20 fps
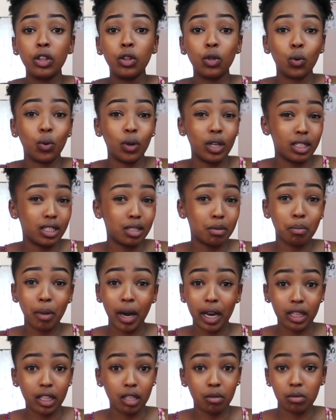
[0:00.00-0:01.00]
through it
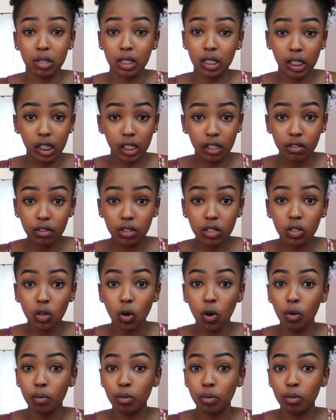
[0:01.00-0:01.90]
by themselves